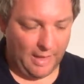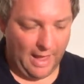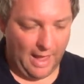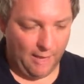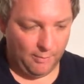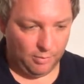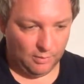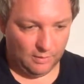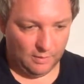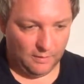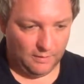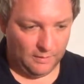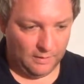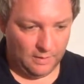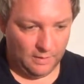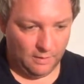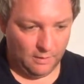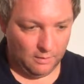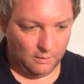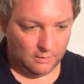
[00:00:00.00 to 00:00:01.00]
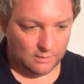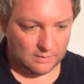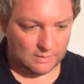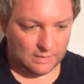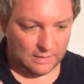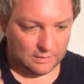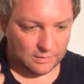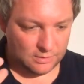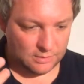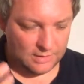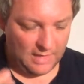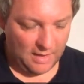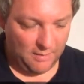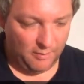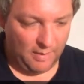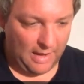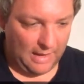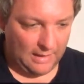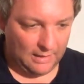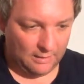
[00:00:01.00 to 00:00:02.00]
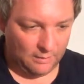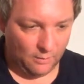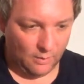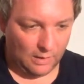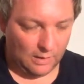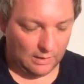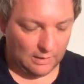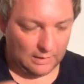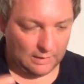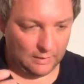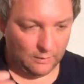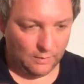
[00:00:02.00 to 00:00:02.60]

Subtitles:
apple on the nose and champagne quality